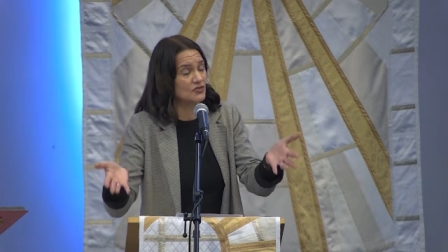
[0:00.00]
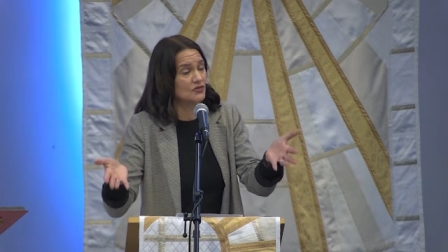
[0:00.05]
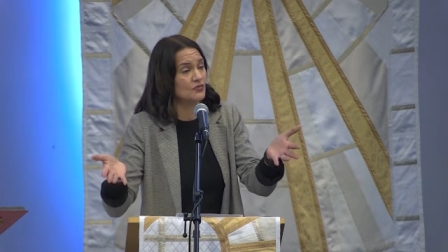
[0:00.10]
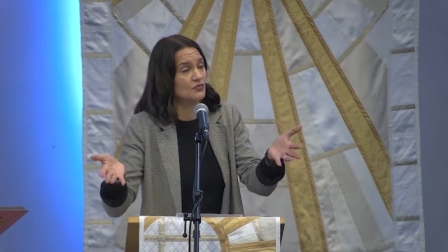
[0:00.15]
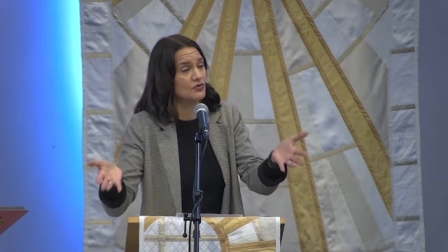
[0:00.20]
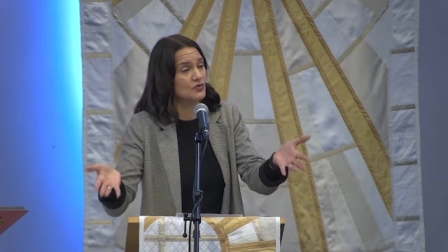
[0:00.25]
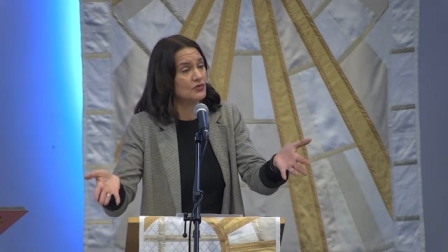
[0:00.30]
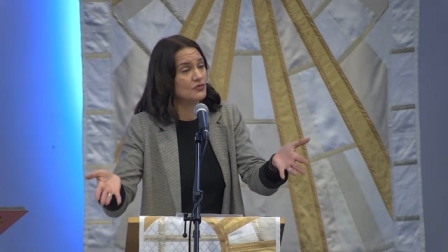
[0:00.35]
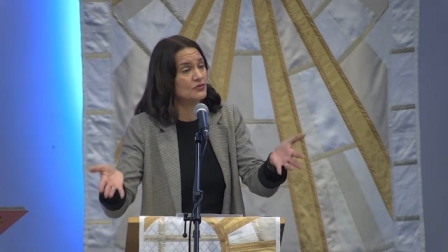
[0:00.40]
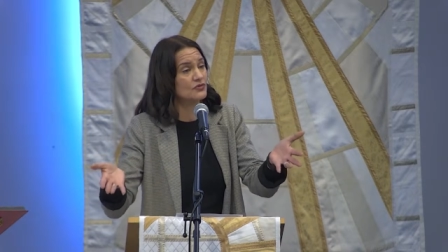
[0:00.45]
the
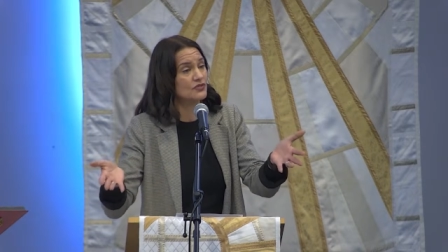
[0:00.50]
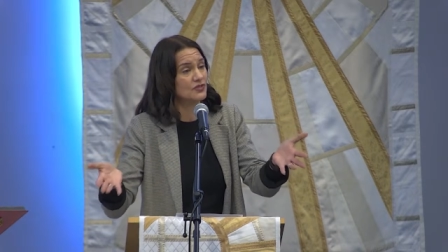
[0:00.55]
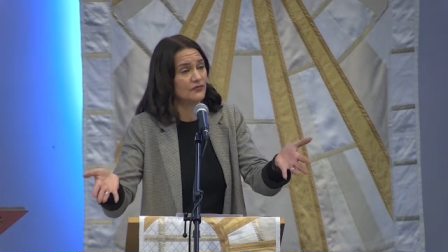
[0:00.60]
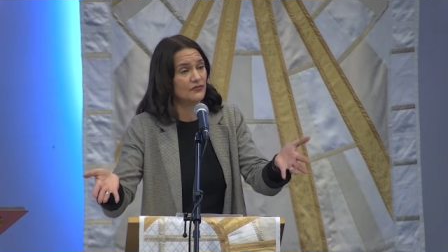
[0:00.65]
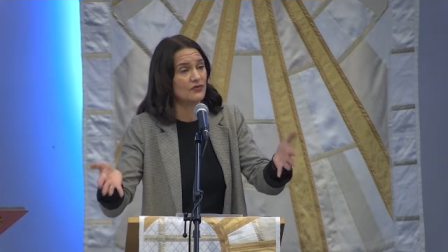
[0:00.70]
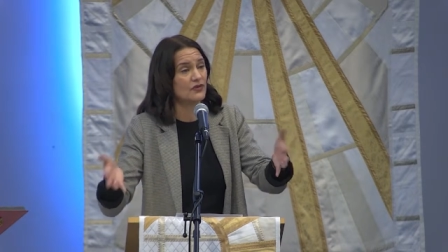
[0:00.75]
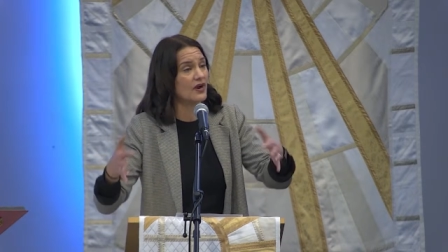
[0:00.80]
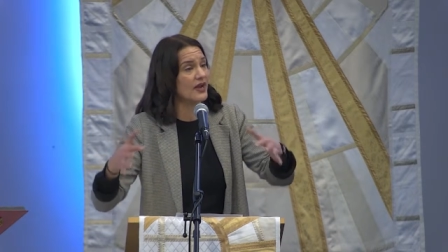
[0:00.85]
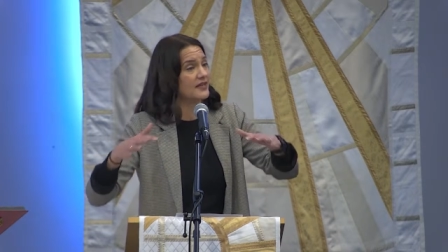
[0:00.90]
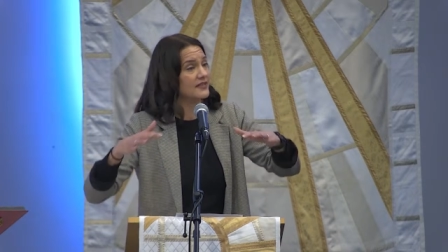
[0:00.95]
wounds of
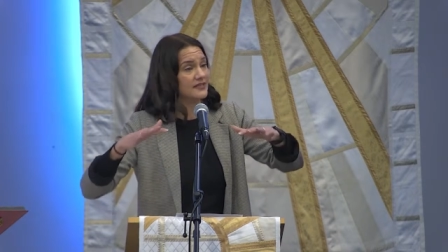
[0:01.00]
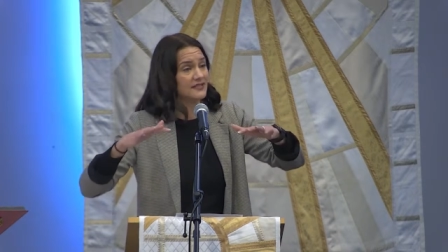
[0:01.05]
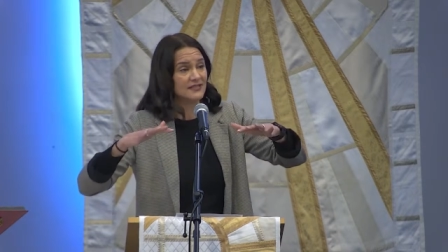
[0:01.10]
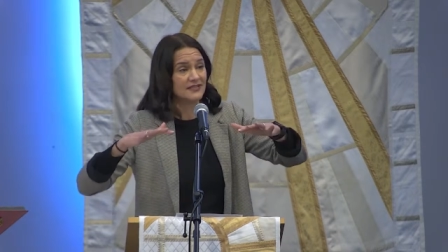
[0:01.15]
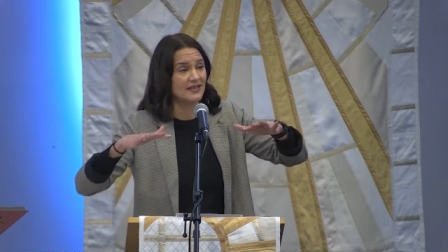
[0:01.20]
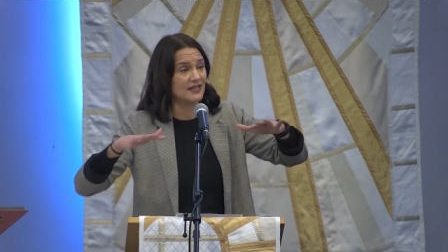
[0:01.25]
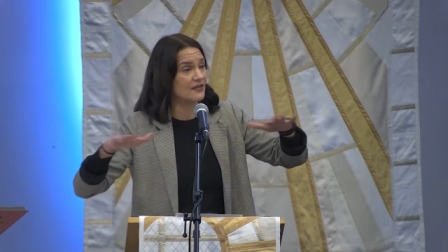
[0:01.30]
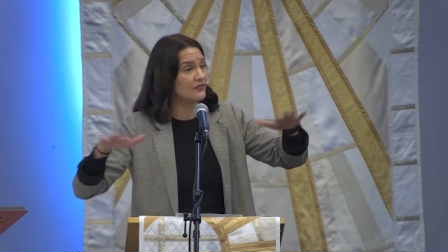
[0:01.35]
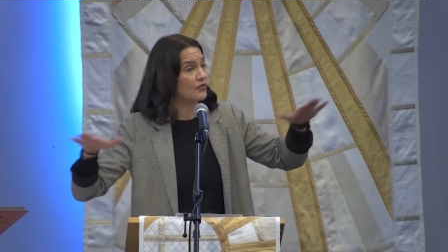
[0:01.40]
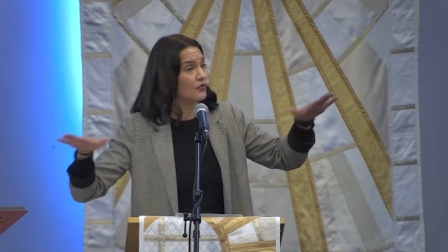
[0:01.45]
Christ
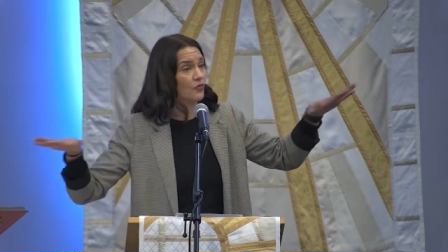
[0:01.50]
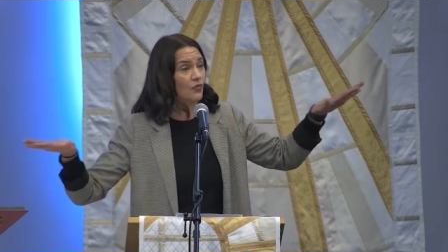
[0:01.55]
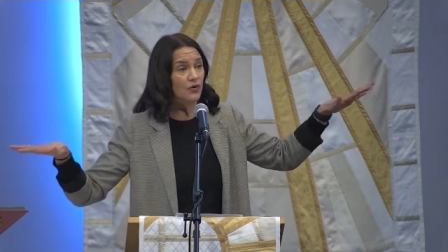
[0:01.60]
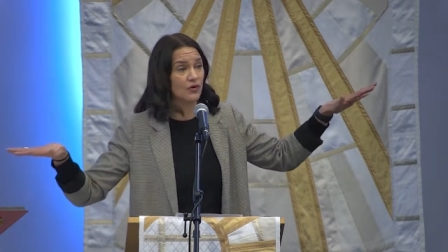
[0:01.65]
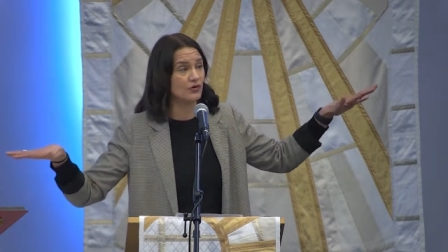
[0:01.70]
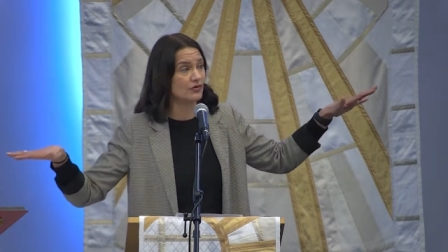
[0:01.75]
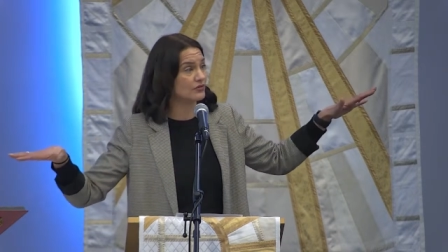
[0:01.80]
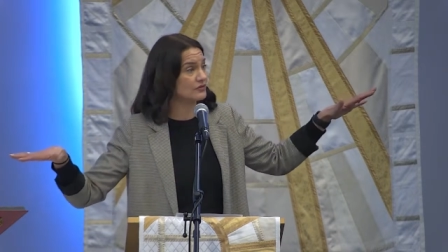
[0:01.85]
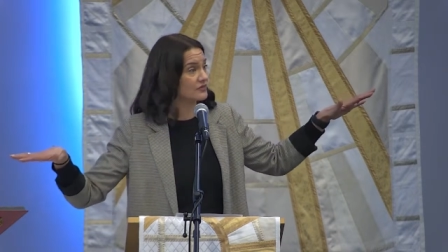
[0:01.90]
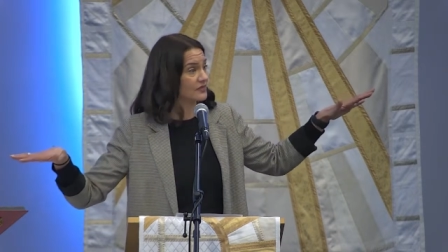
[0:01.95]
in the
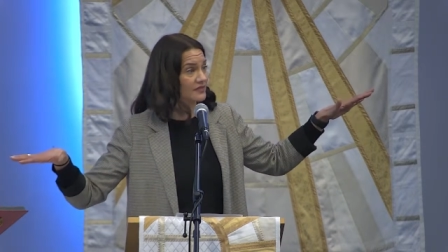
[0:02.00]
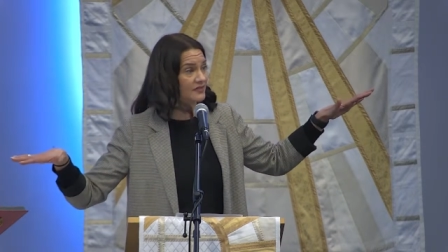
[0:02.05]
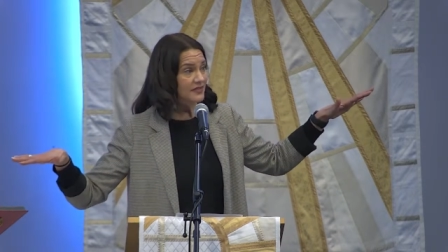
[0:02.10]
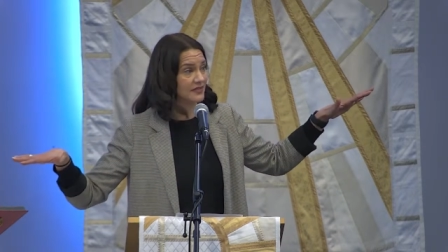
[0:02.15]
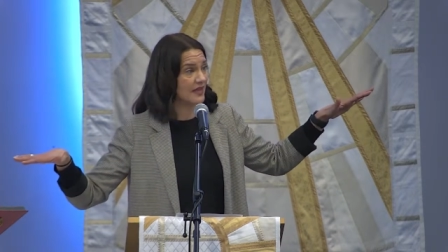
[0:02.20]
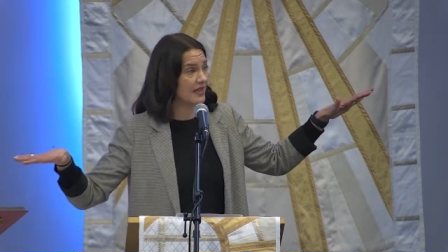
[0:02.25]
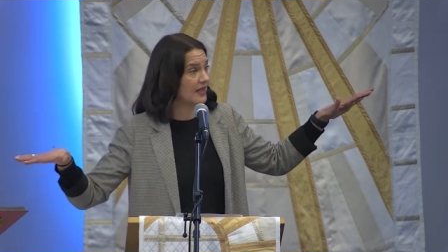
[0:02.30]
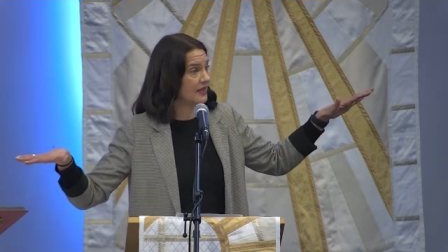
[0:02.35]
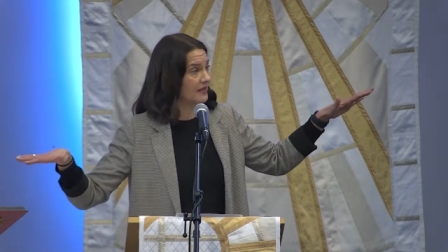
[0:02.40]
world today.